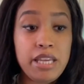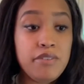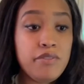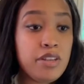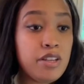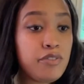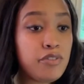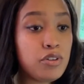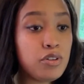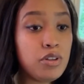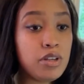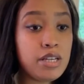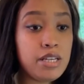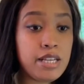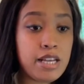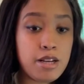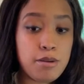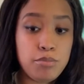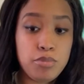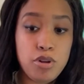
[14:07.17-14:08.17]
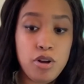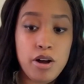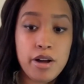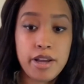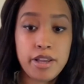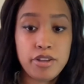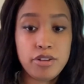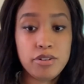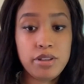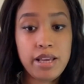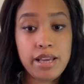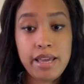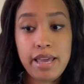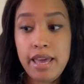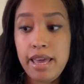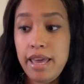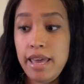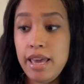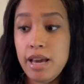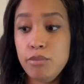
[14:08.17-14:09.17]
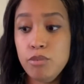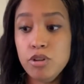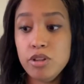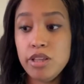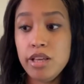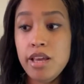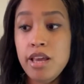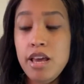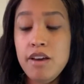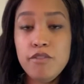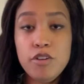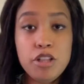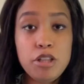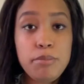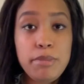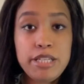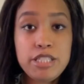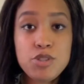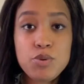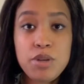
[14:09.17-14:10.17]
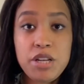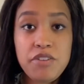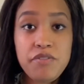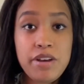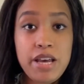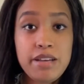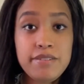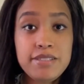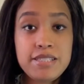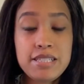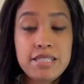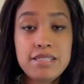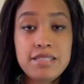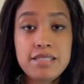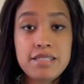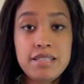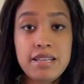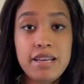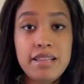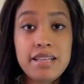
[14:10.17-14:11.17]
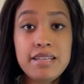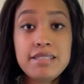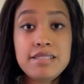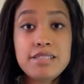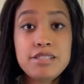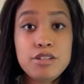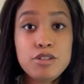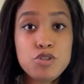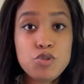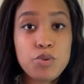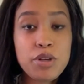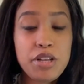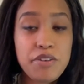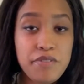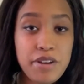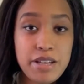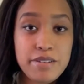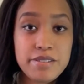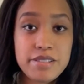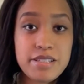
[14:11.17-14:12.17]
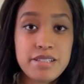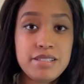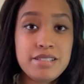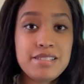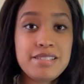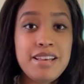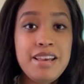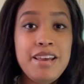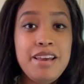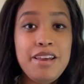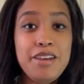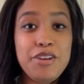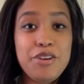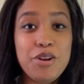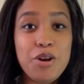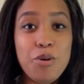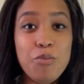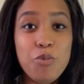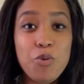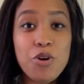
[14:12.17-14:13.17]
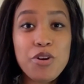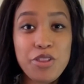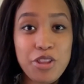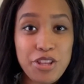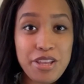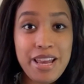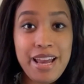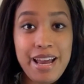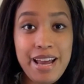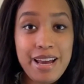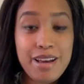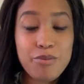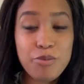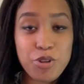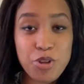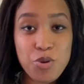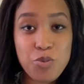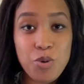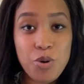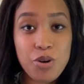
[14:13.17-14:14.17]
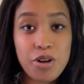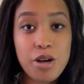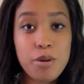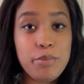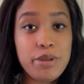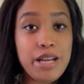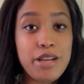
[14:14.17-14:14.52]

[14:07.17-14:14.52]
Even if you're looking at a blog and you're like, hey, I'm only made 25 cents today, that's still 25 cents, you know, more than you had when you woke up.